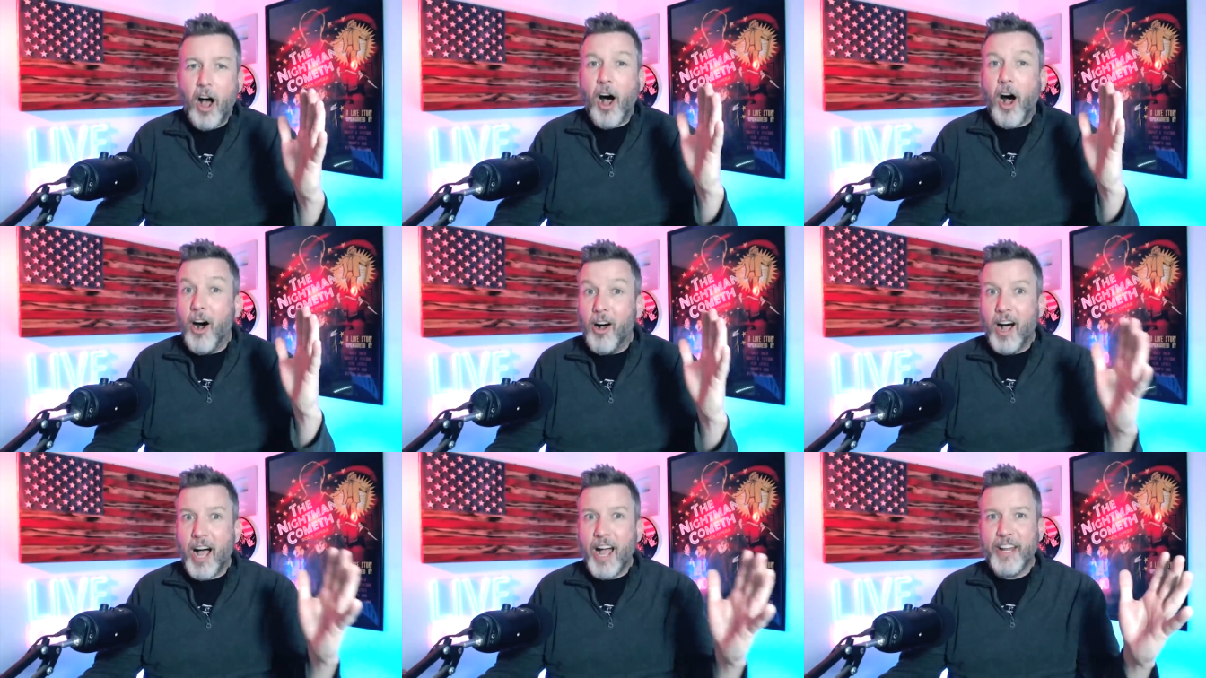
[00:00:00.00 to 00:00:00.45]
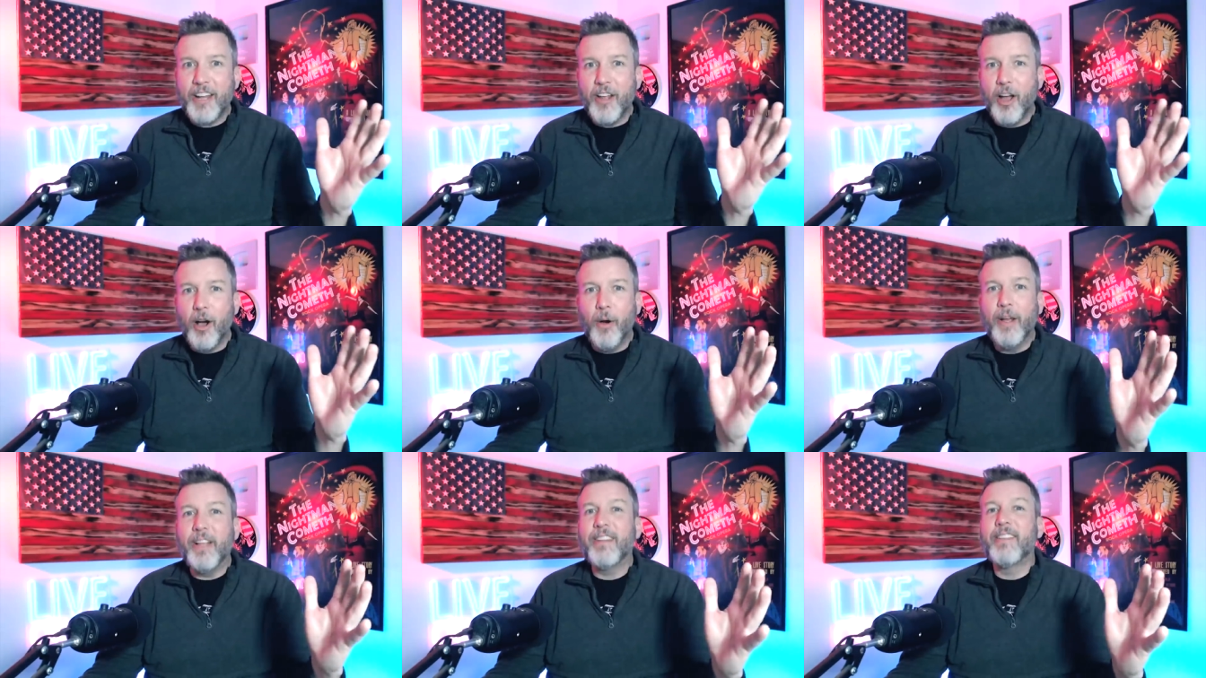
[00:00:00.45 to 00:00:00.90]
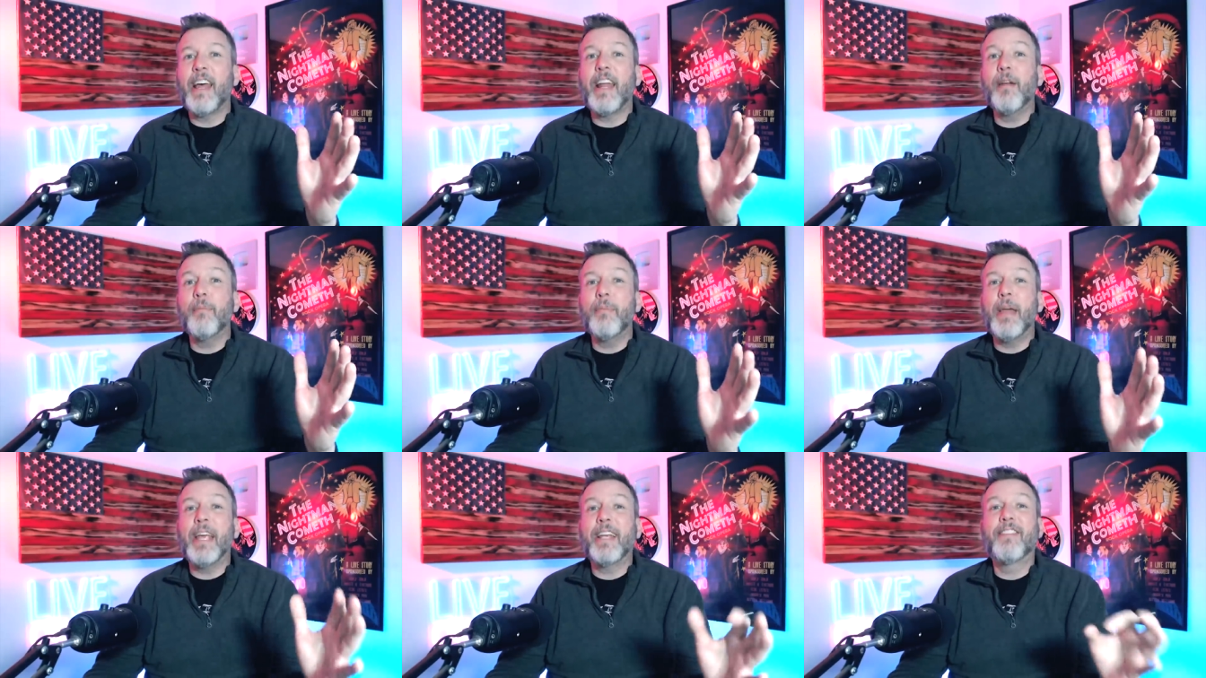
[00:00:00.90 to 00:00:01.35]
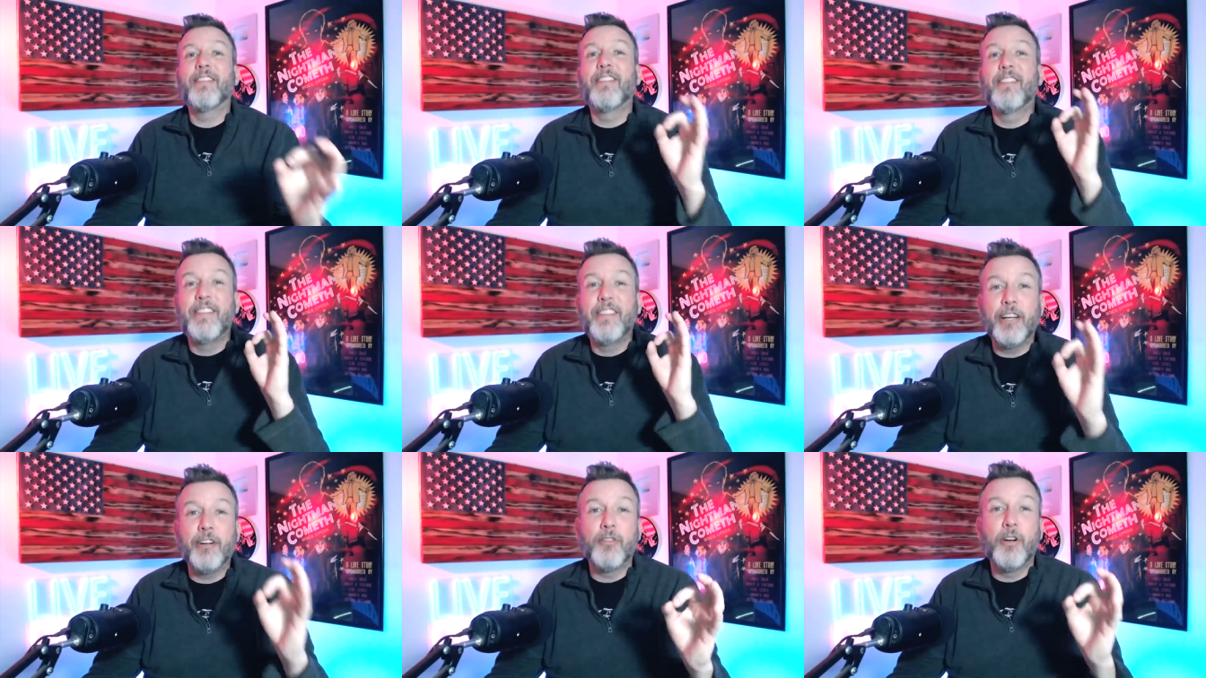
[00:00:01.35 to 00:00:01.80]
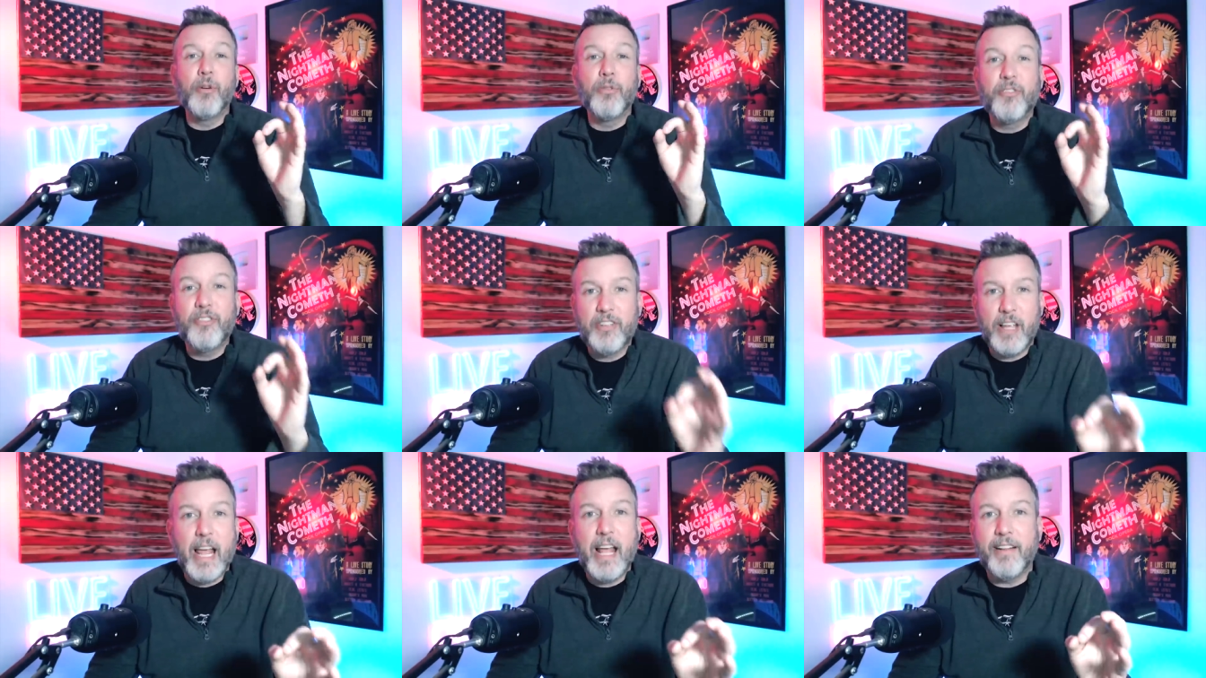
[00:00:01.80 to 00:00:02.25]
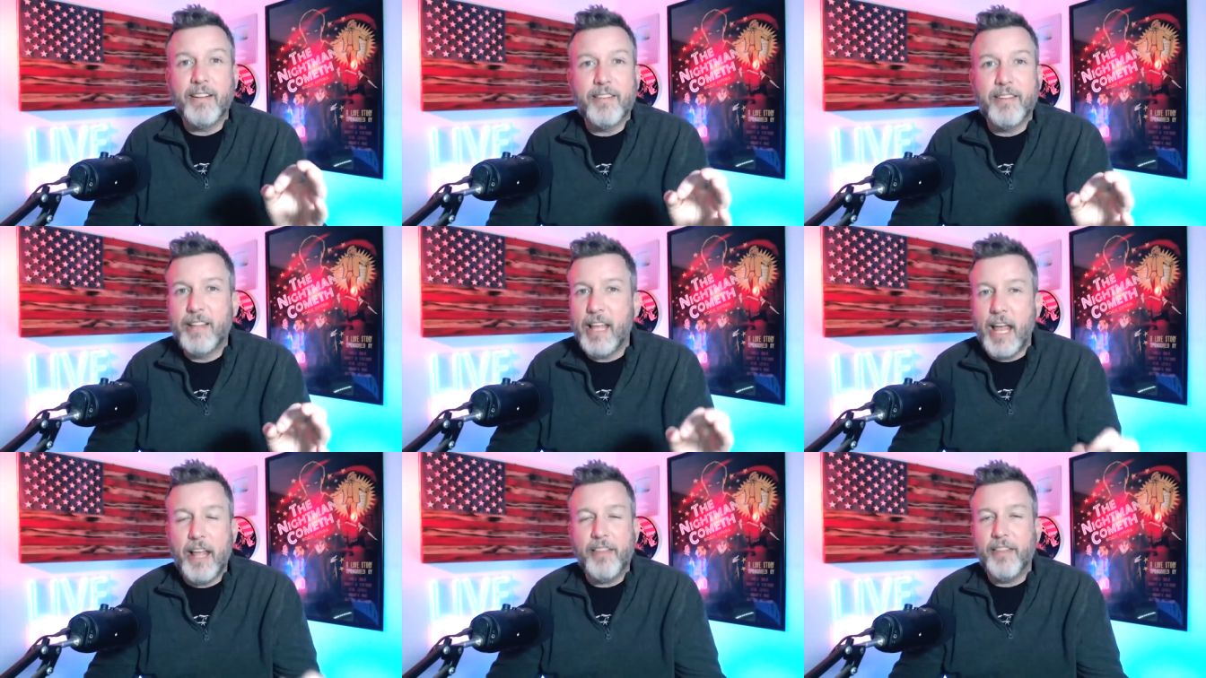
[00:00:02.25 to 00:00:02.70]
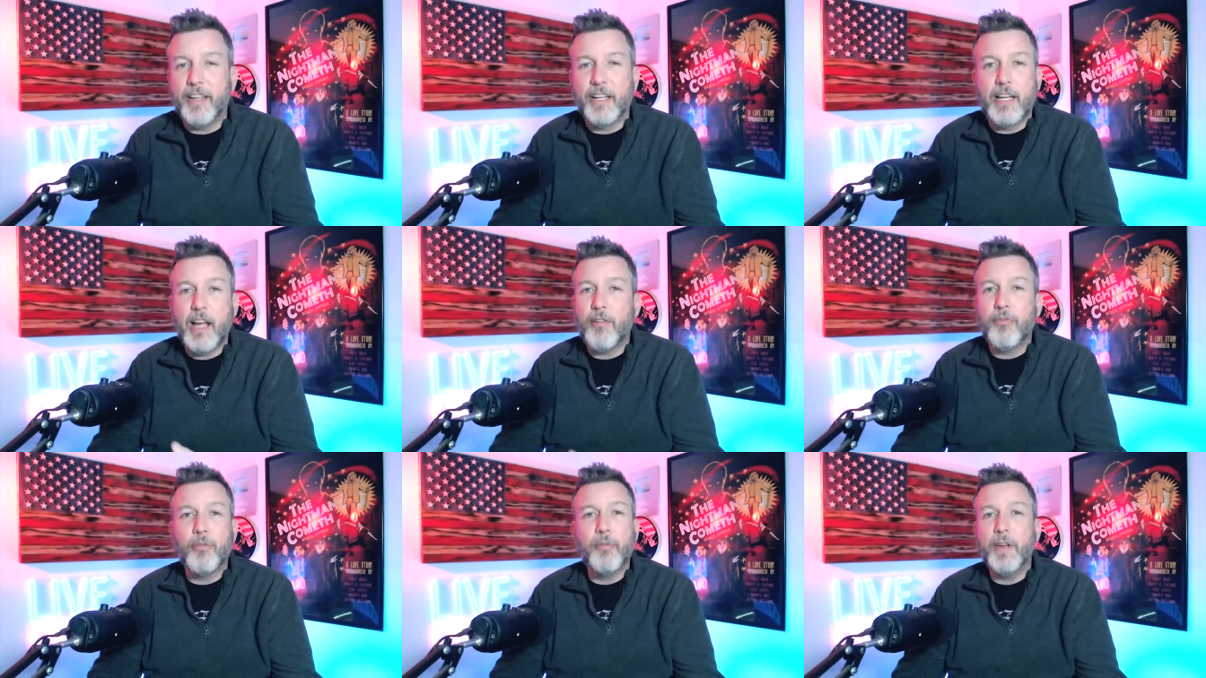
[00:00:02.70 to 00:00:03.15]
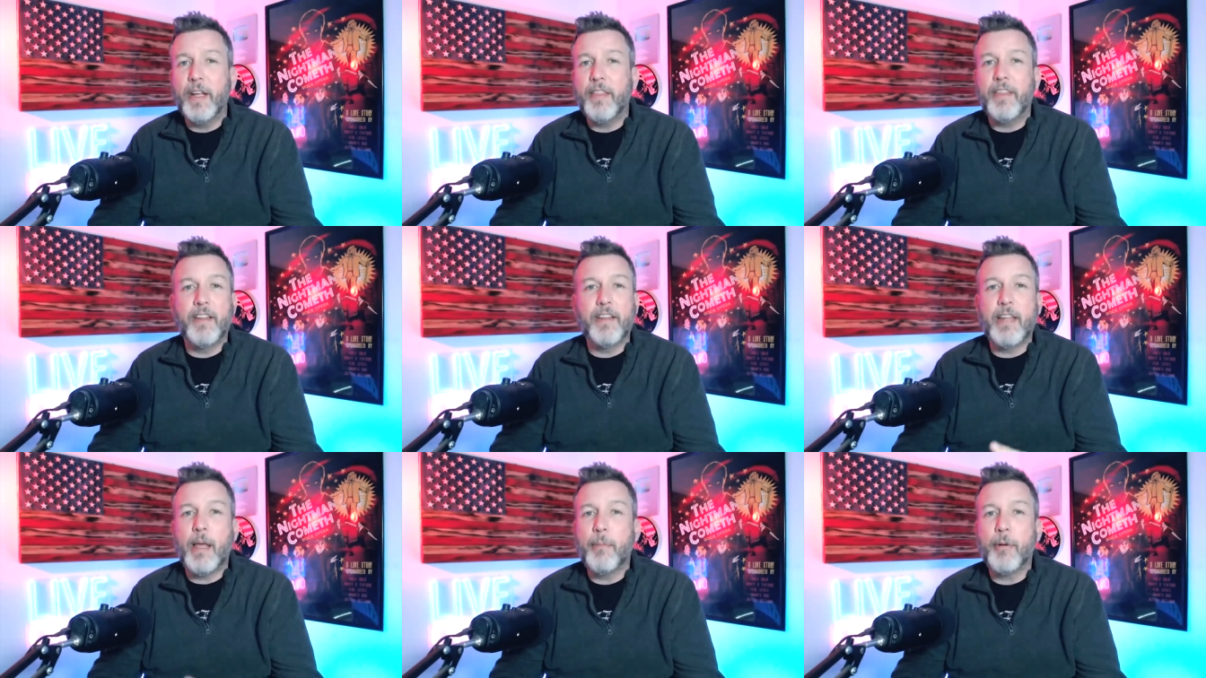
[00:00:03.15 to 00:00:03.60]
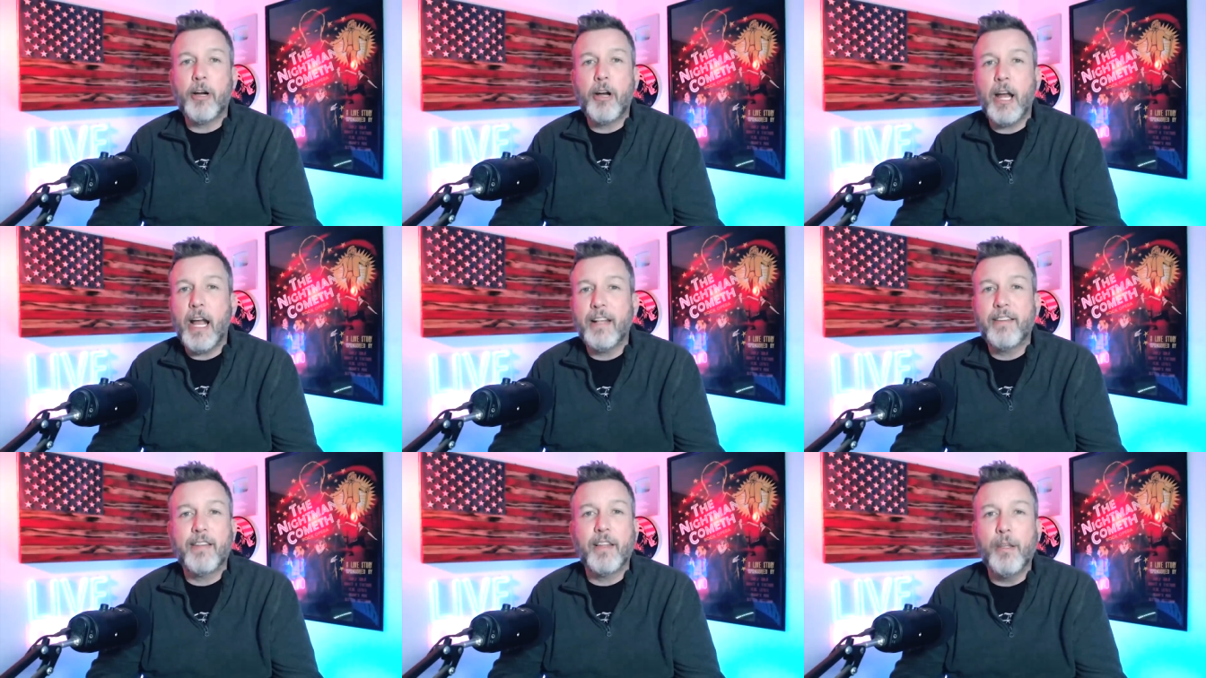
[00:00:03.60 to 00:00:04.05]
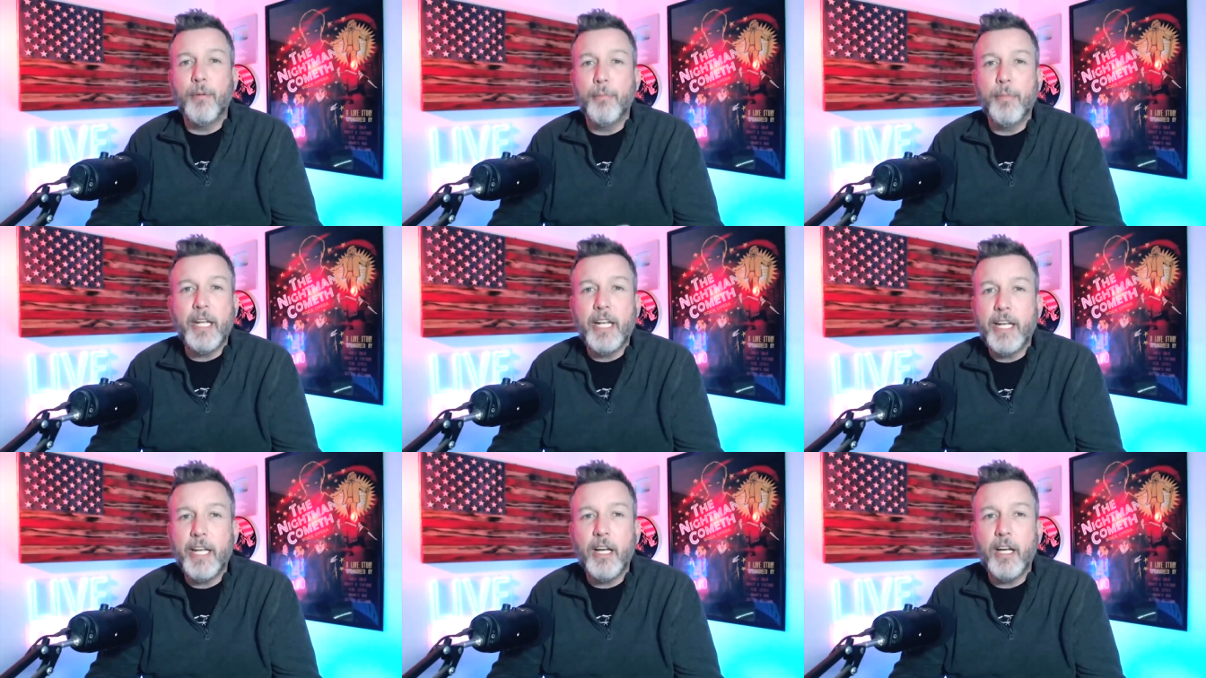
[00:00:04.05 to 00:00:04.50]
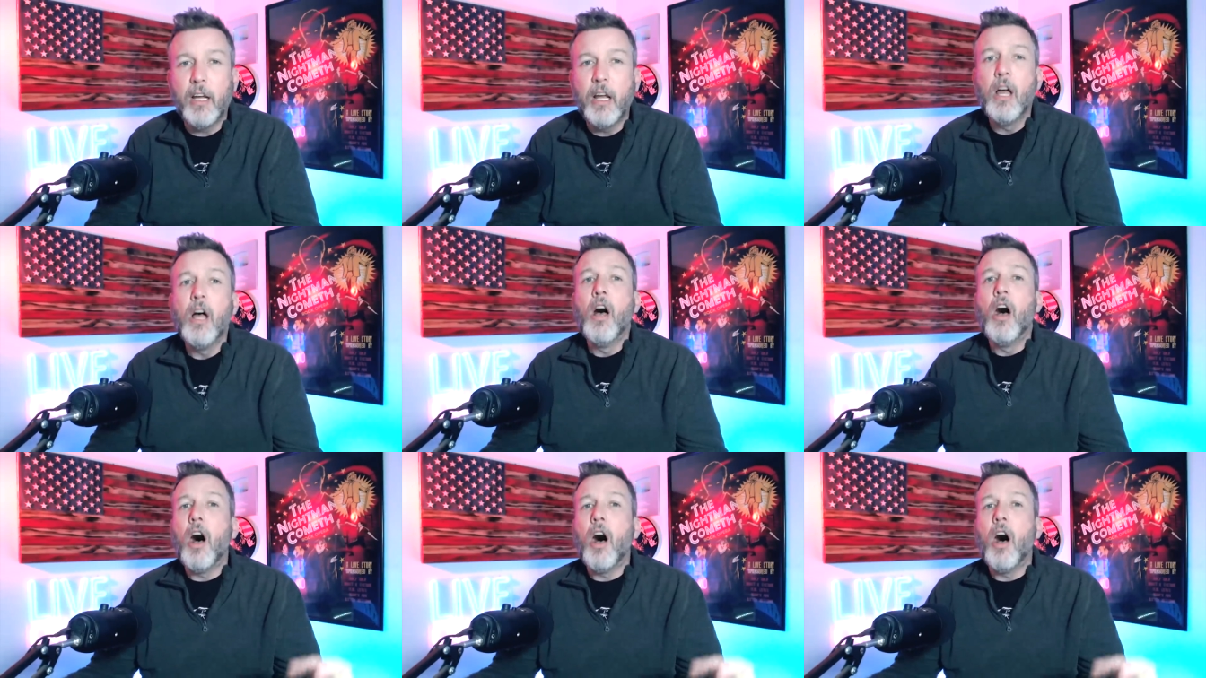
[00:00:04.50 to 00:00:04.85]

All I know is that it makes zero sense that the government, the Democrats, and the media,